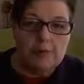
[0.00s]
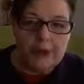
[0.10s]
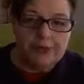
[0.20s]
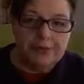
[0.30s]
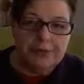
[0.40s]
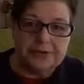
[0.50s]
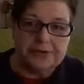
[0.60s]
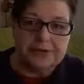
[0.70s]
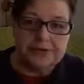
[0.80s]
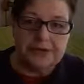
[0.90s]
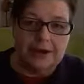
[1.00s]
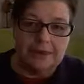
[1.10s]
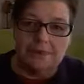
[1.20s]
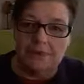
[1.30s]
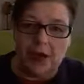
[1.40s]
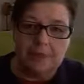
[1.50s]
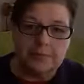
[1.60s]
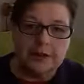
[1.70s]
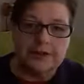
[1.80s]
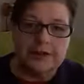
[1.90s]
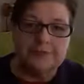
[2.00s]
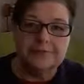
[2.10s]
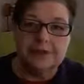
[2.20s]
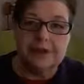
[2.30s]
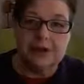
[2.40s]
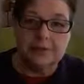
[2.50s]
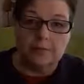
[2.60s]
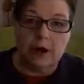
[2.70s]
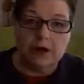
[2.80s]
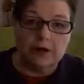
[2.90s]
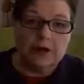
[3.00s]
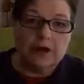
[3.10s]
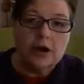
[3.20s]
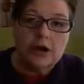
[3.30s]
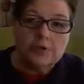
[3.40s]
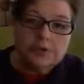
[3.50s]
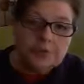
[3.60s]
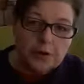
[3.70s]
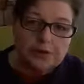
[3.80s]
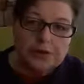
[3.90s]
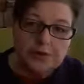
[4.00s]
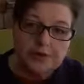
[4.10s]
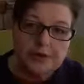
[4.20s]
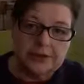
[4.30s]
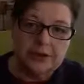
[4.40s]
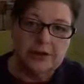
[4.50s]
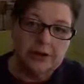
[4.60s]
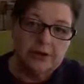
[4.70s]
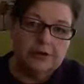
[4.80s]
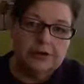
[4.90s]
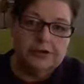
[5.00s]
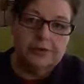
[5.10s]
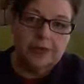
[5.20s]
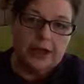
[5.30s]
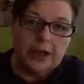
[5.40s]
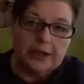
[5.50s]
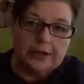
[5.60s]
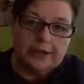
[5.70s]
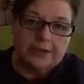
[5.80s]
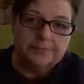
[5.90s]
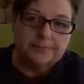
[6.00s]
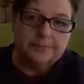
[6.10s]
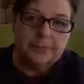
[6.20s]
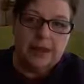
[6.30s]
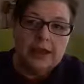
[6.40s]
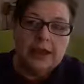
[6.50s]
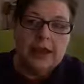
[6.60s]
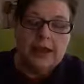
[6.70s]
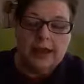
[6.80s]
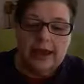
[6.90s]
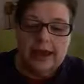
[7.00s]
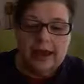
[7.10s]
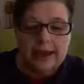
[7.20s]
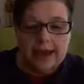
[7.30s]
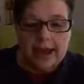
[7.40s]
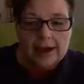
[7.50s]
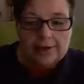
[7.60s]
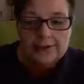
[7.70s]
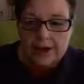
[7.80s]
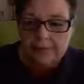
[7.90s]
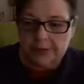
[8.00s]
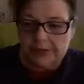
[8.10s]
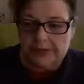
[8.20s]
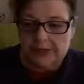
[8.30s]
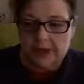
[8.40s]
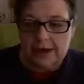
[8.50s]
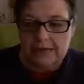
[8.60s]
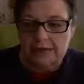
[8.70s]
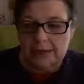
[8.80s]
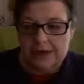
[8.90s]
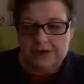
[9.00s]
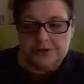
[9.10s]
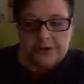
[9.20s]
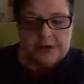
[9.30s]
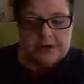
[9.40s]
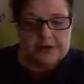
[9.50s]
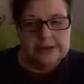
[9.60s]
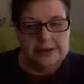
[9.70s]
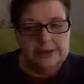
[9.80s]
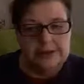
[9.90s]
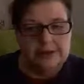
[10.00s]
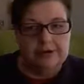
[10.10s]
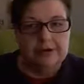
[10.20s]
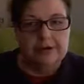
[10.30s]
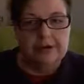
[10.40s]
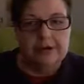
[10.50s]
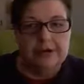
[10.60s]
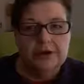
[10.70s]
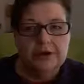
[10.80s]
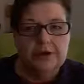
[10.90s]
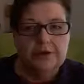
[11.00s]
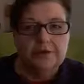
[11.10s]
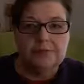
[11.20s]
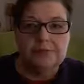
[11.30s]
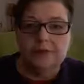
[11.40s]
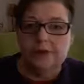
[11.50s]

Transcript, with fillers: out there and let them flop around like fish out of the water. We're supposed to be there encouraging them and guiding them. And I have that blessing of being trained as a leader through